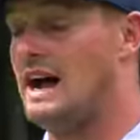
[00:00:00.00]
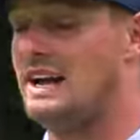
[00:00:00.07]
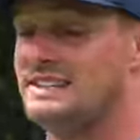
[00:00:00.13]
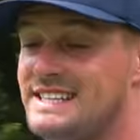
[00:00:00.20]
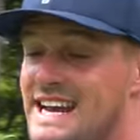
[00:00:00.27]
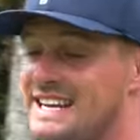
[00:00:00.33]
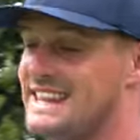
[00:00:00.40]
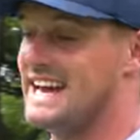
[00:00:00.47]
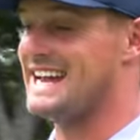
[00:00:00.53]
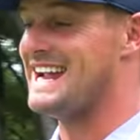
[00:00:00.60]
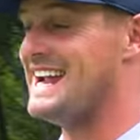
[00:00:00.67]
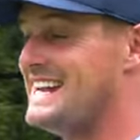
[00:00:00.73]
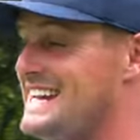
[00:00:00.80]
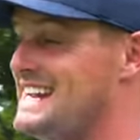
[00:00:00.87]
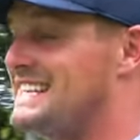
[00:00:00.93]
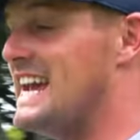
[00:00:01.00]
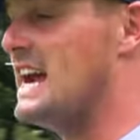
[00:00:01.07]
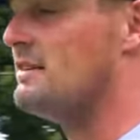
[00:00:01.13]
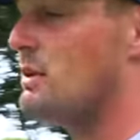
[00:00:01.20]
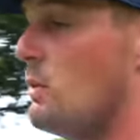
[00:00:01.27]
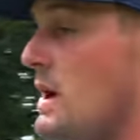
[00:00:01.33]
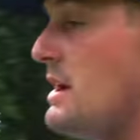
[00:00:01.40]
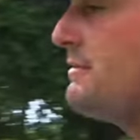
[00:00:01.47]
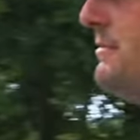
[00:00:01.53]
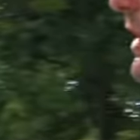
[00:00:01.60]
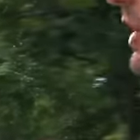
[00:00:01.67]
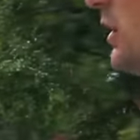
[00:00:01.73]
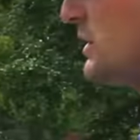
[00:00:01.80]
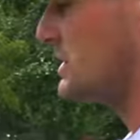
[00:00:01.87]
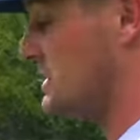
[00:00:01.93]
I'll take that any day of the week,
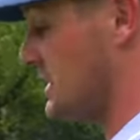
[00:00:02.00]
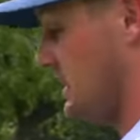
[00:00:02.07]
folks.